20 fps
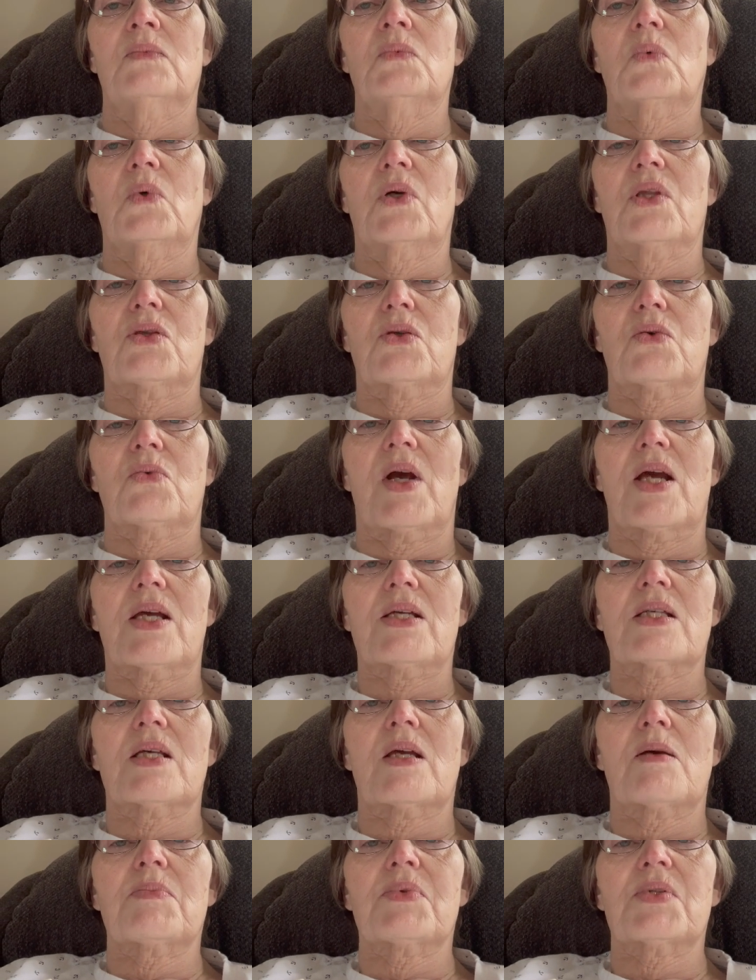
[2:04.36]
with
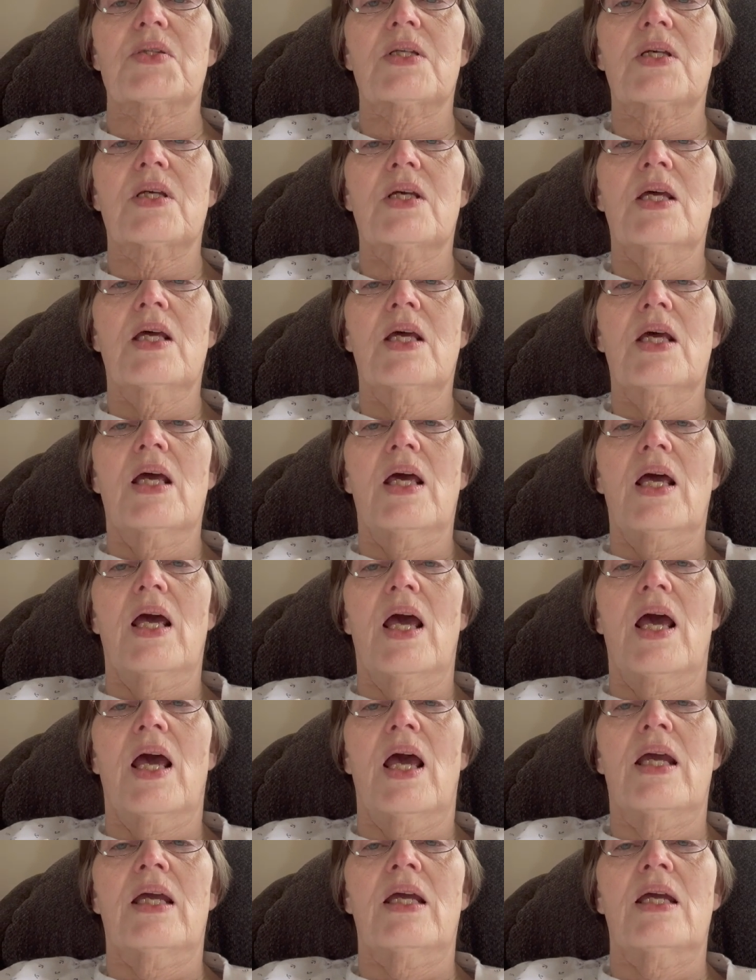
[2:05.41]
dress-ups
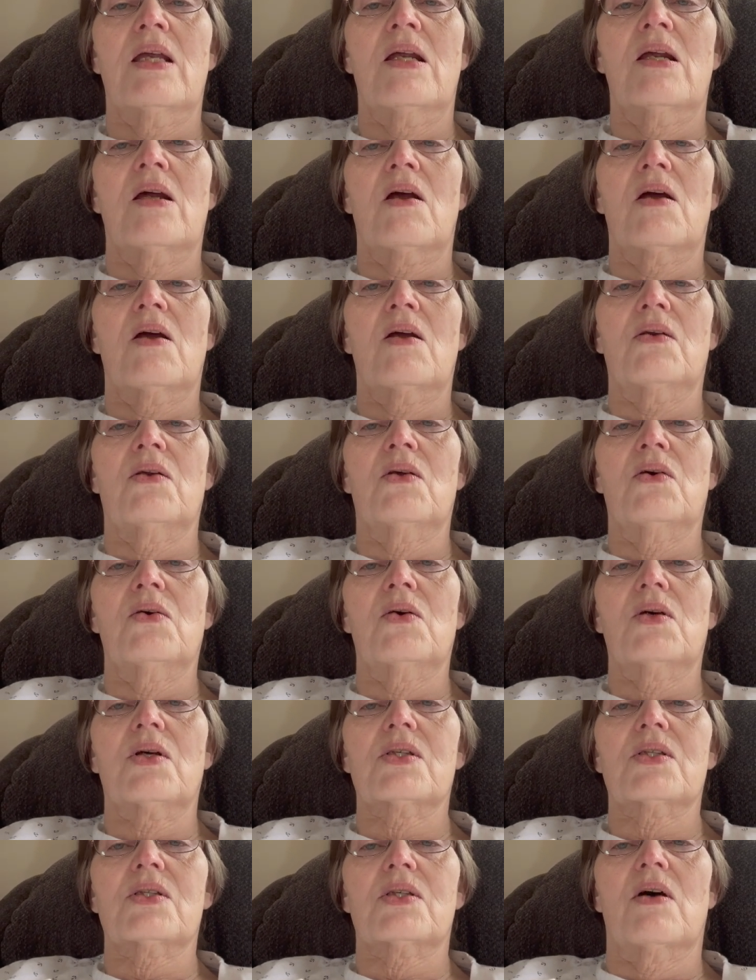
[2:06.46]
hanging on
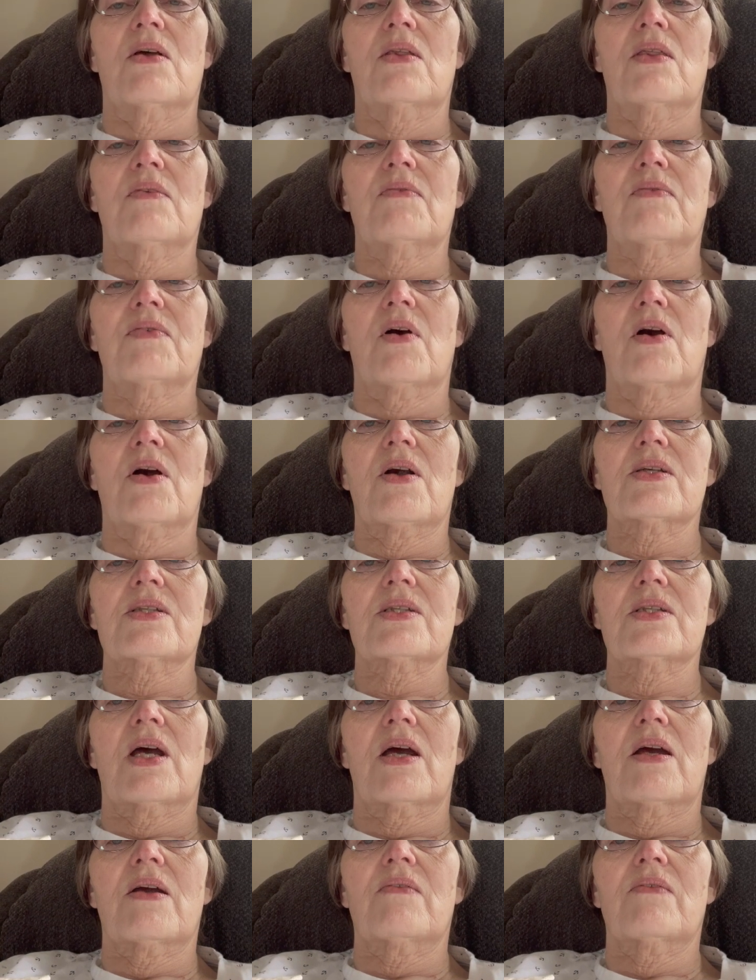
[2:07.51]
hooks on the far
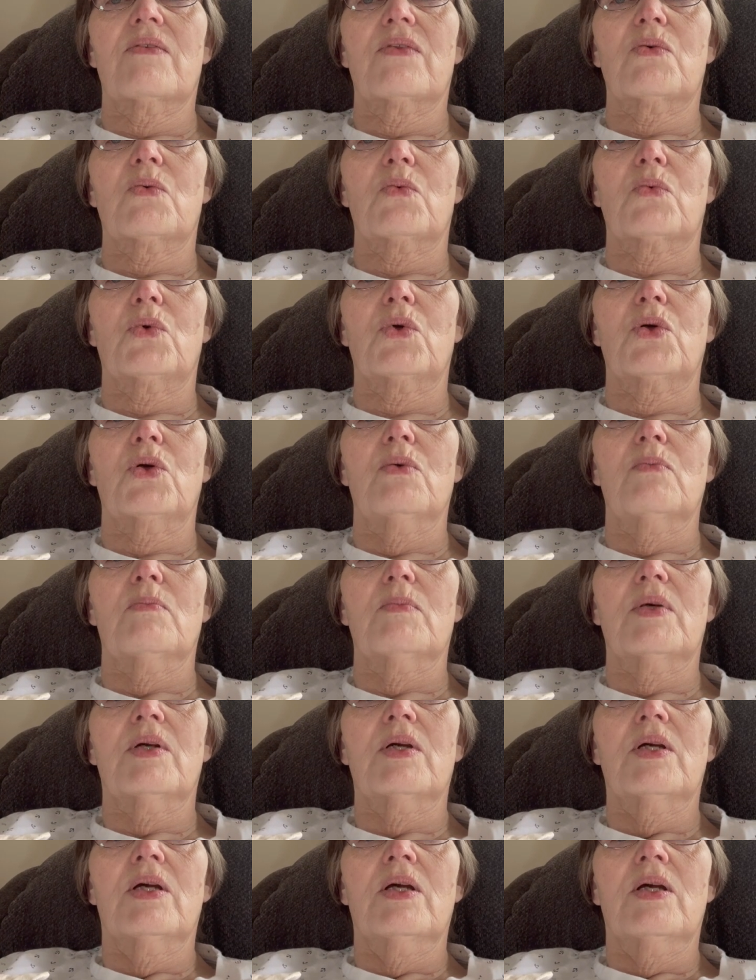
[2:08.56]
side of the
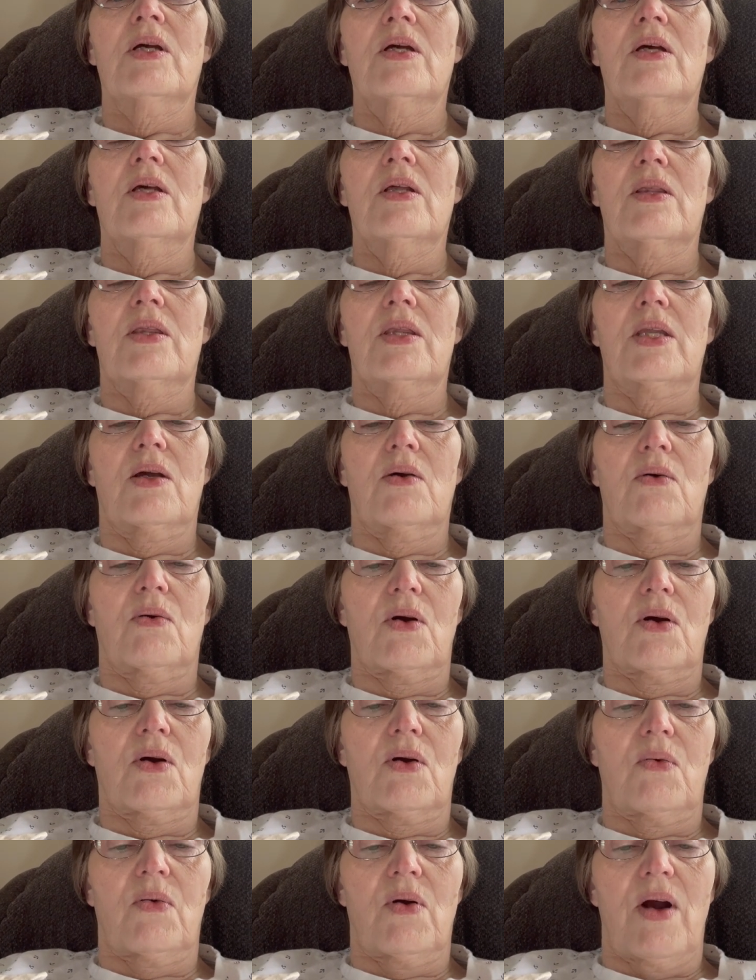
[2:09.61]
room. There were
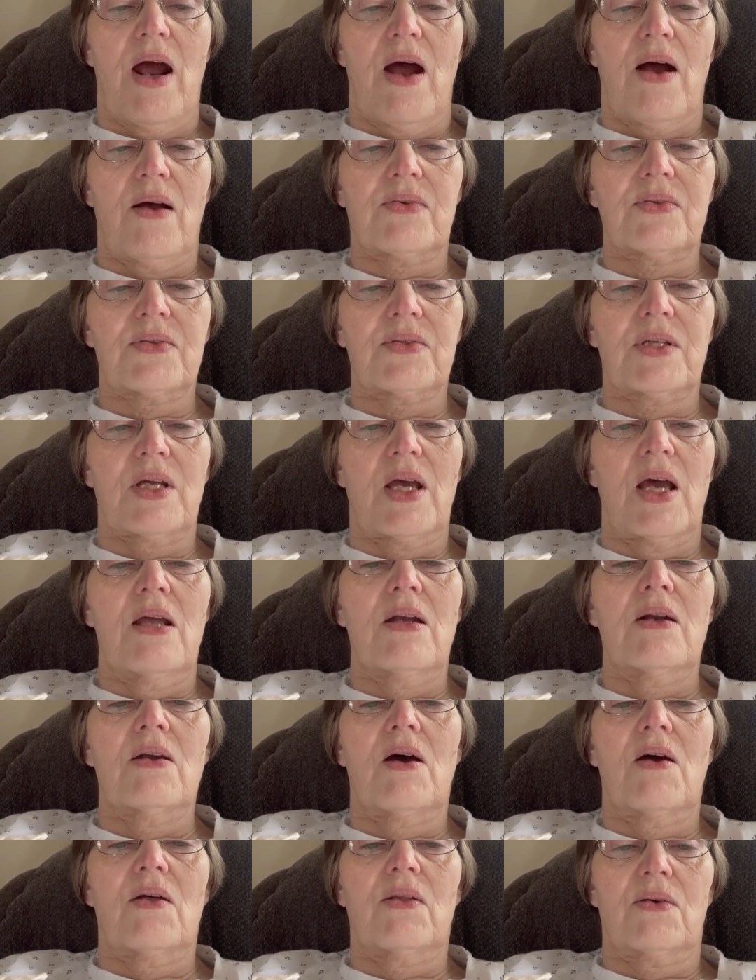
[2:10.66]
crafts
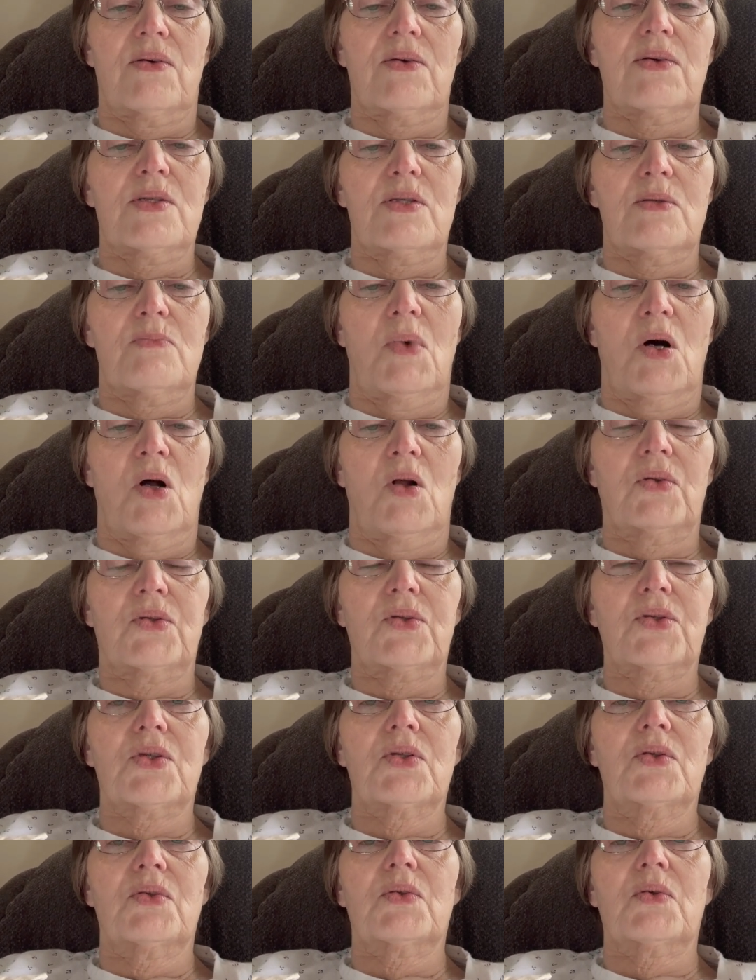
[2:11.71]
and other small
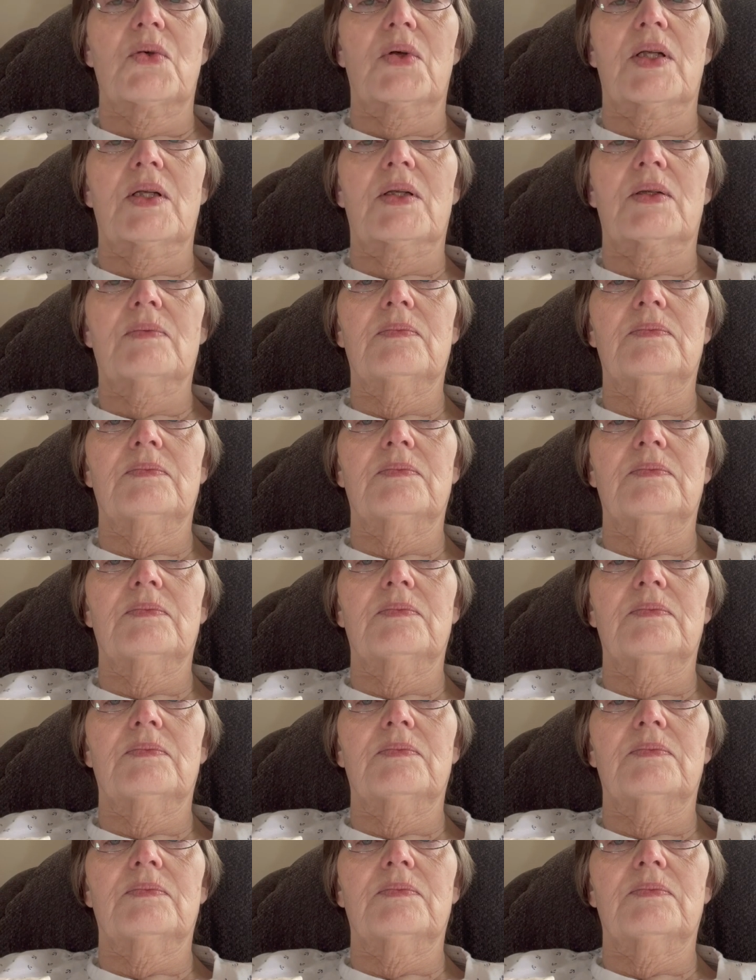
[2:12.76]
children.